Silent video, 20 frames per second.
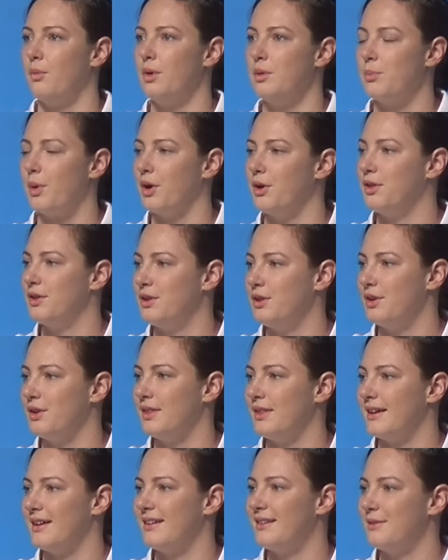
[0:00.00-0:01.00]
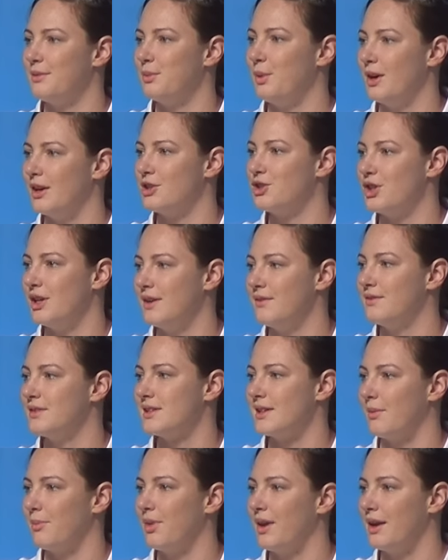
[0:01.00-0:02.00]
we both knew that we'd achieved
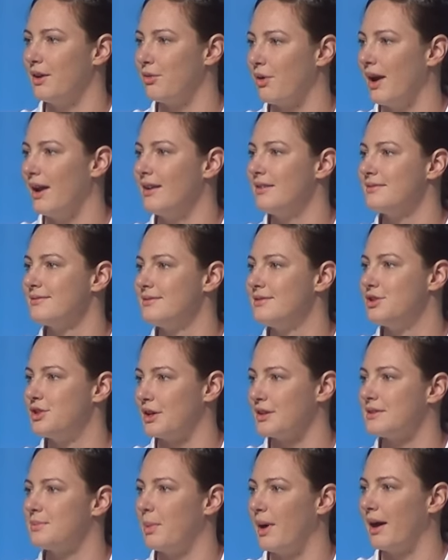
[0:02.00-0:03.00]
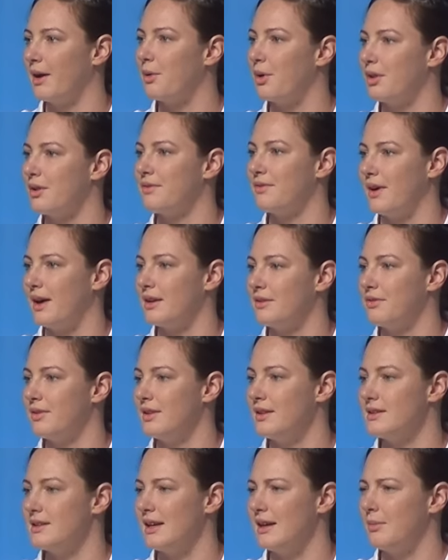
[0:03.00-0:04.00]
something great just by qualifying for
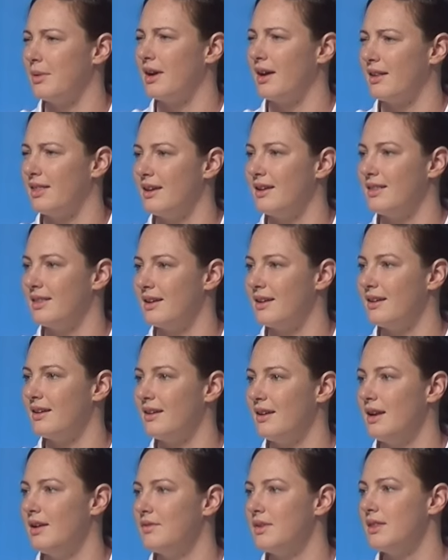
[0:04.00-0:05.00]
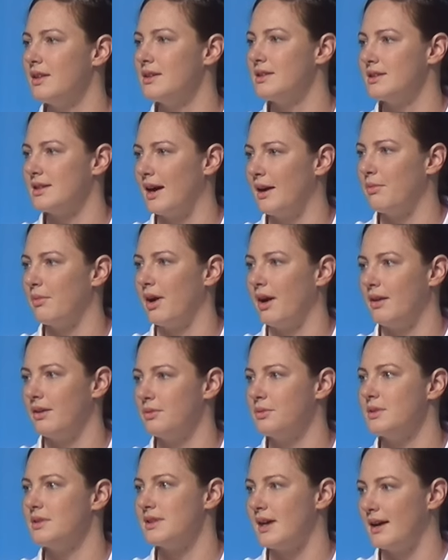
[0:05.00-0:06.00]
the team. And I think that even this time around,
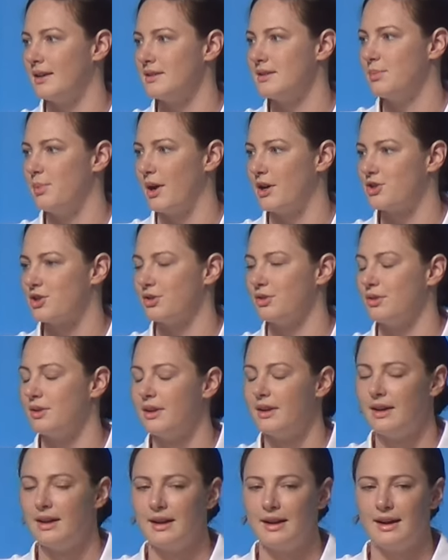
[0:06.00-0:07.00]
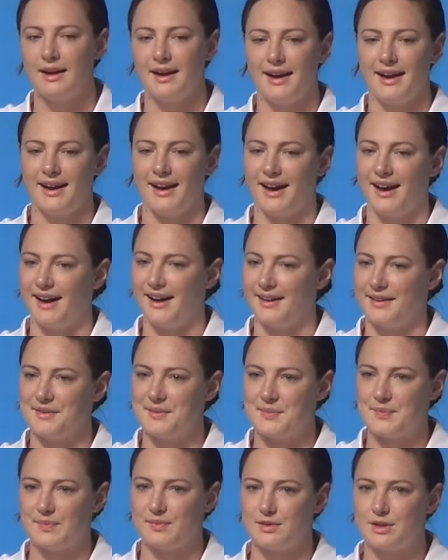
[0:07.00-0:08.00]
it was as special.
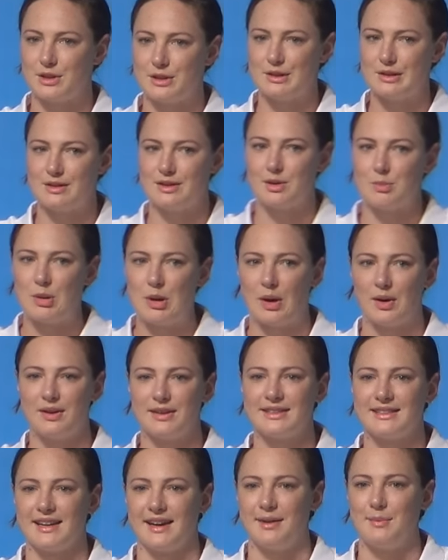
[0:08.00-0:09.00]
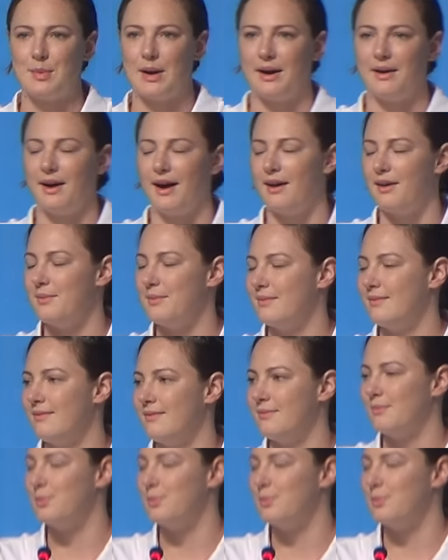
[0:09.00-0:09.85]
To be honest, I'm